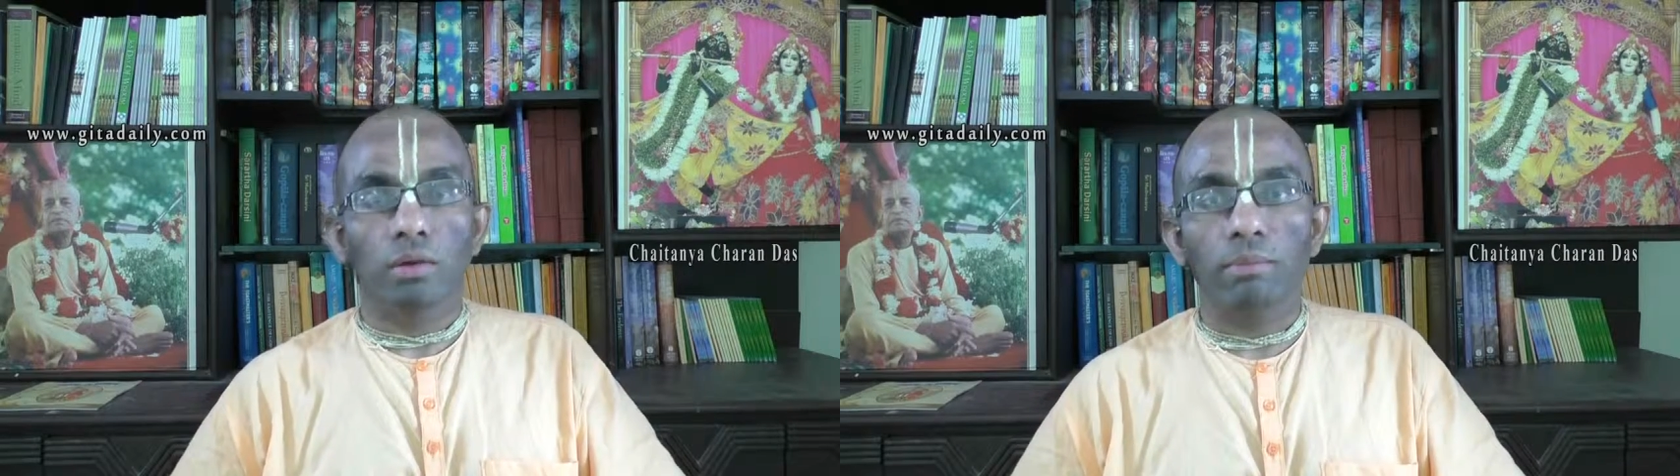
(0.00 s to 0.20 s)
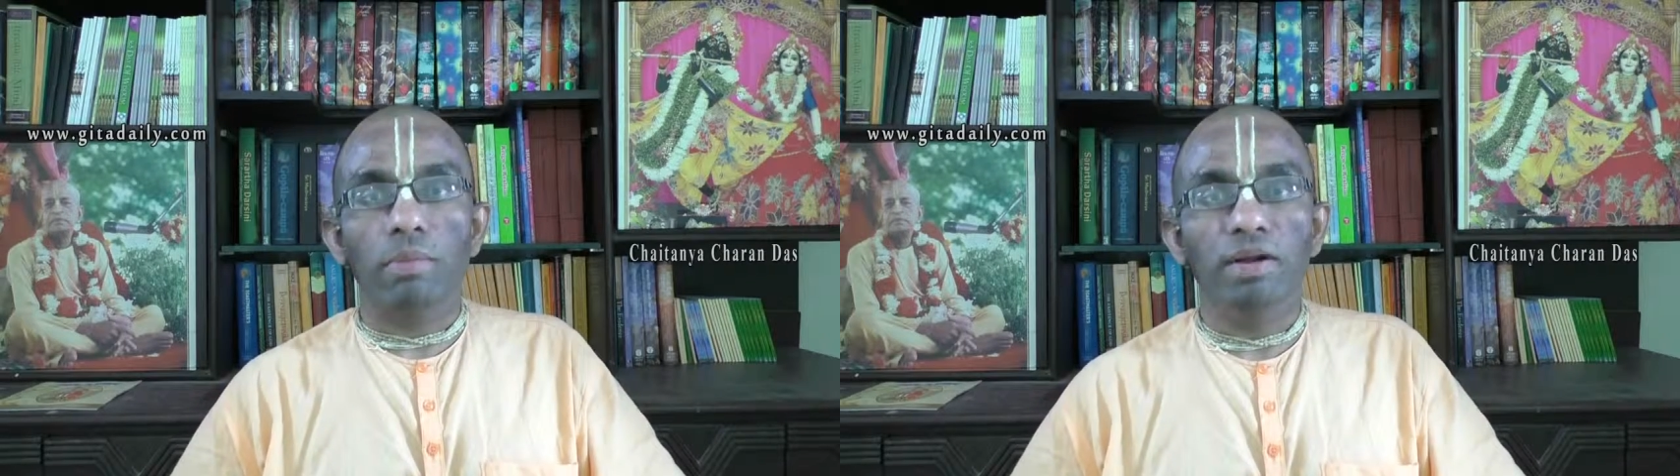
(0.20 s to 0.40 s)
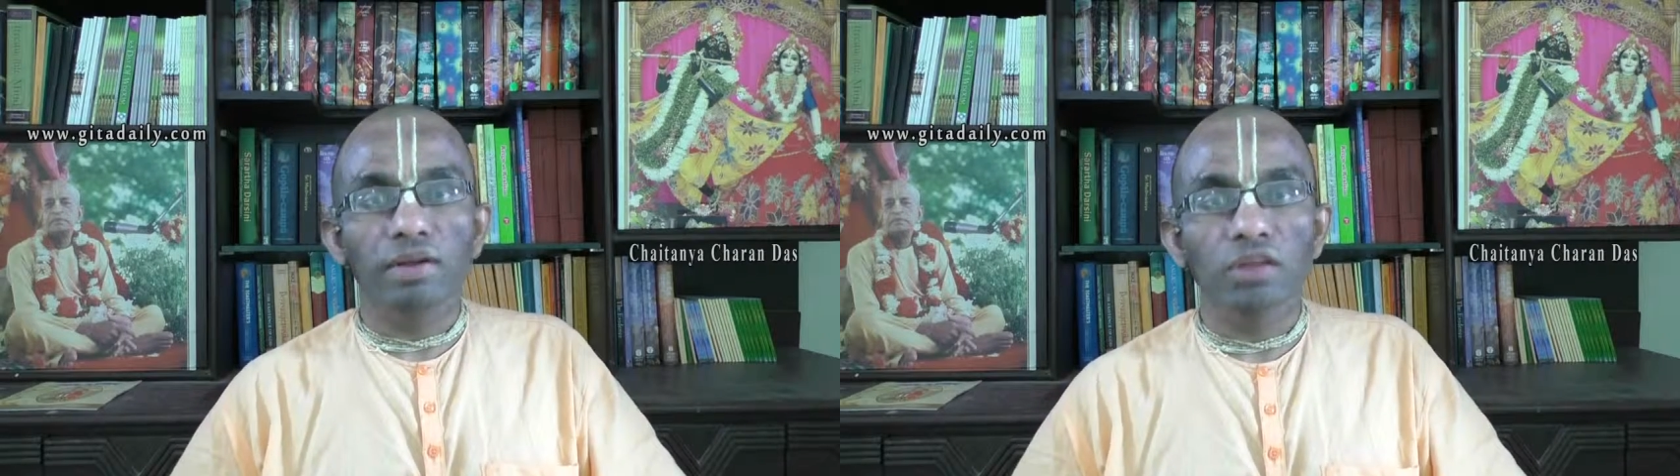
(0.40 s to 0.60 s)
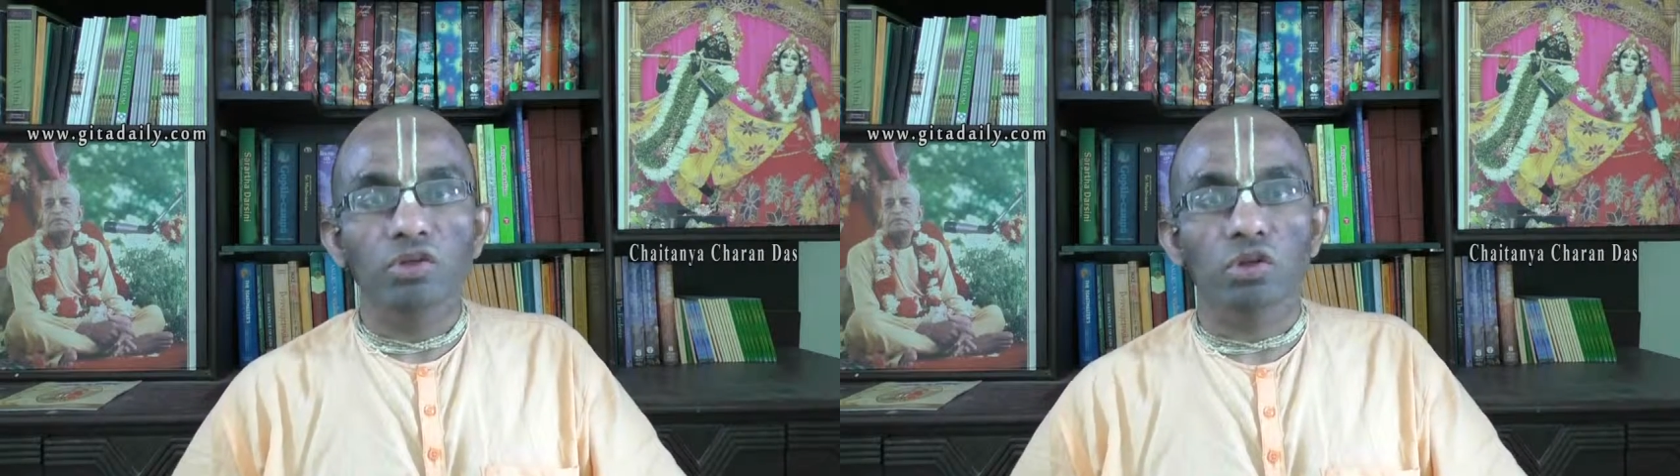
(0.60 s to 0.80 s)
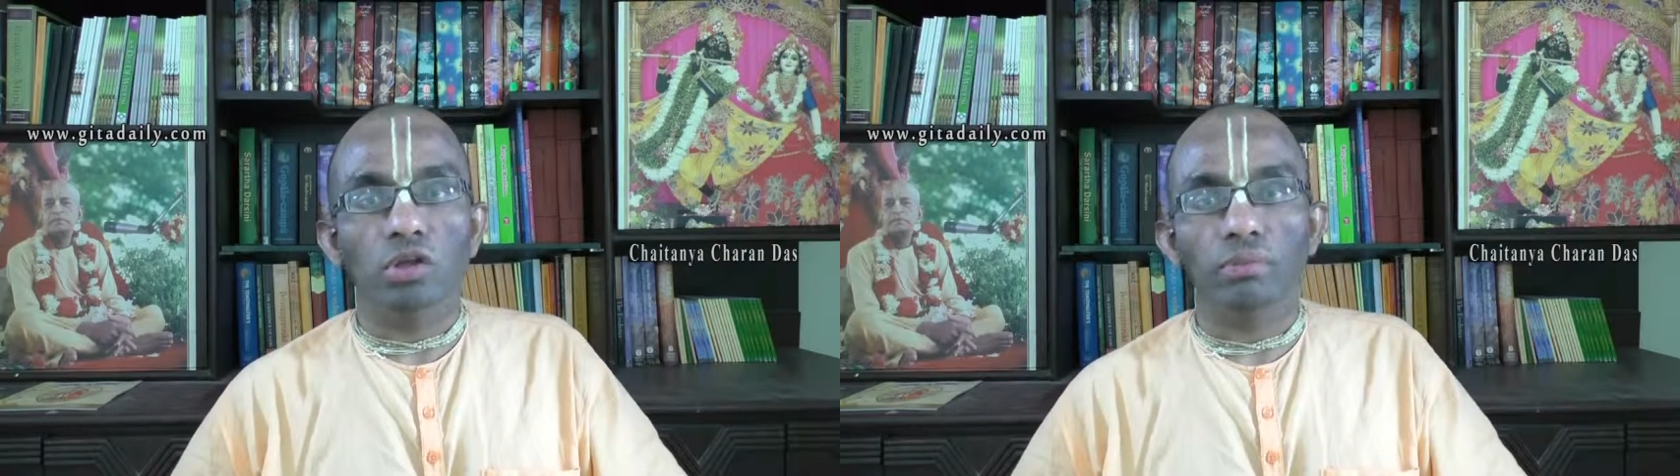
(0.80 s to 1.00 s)

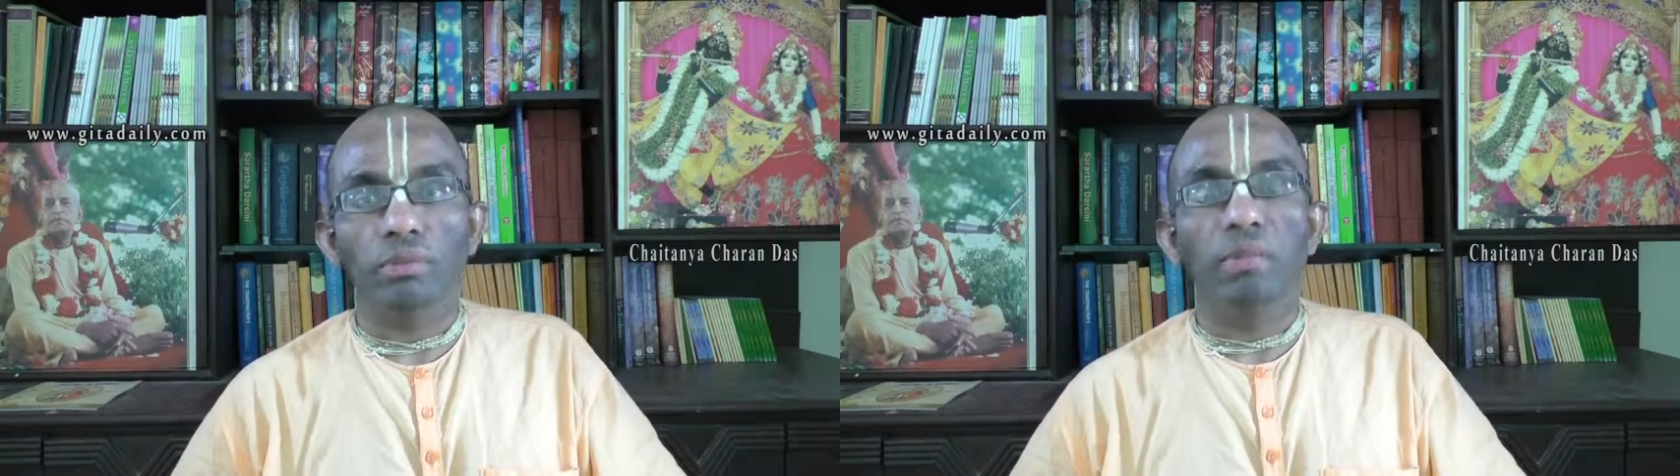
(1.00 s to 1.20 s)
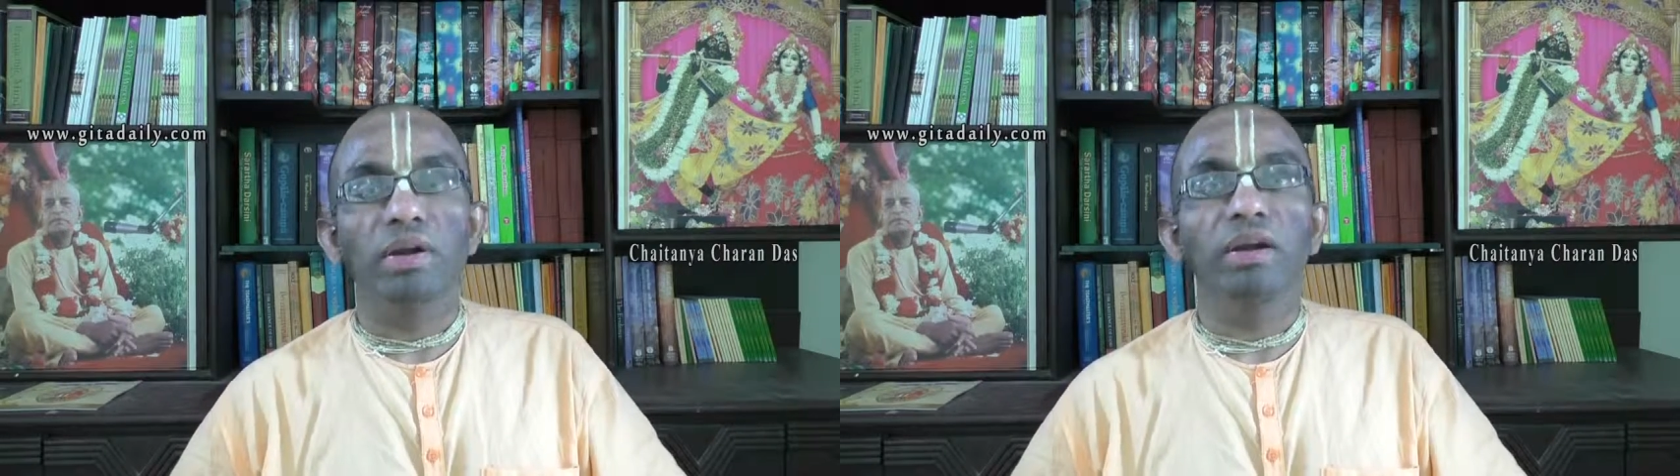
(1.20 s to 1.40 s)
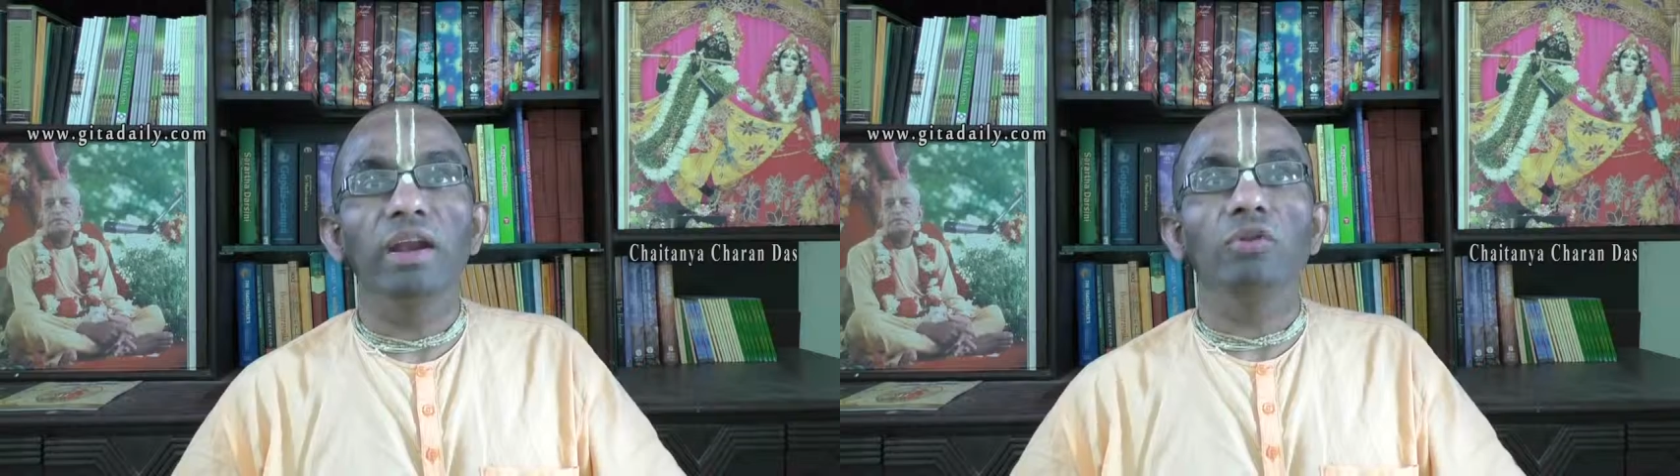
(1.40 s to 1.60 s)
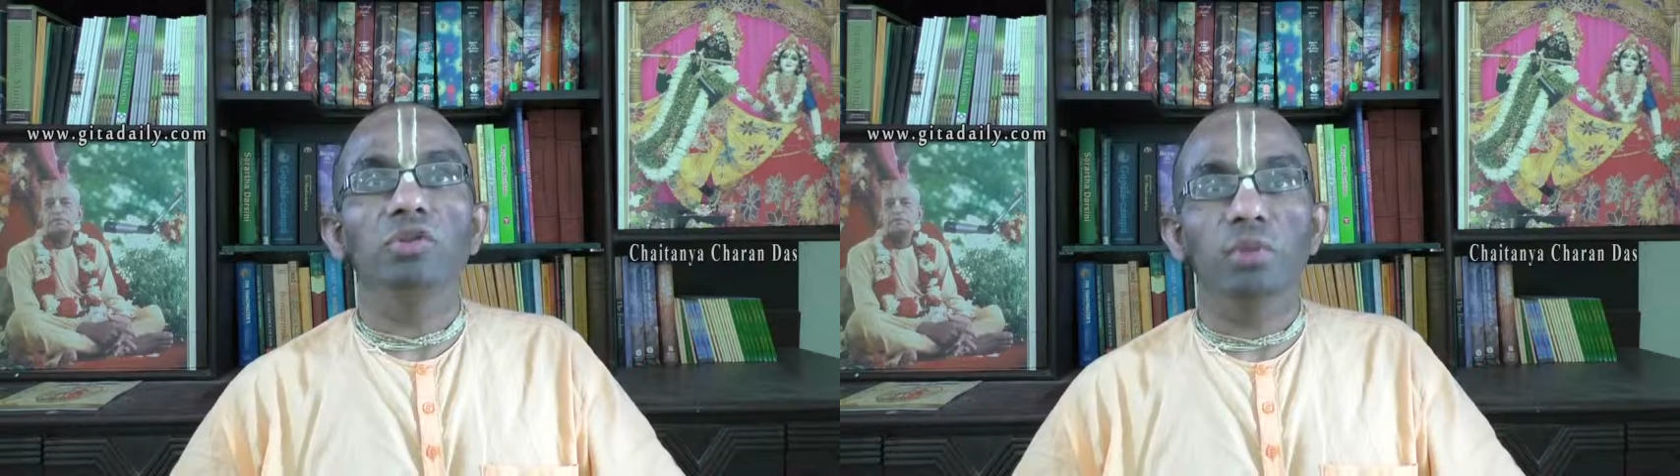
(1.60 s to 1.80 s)
meditation, meditate on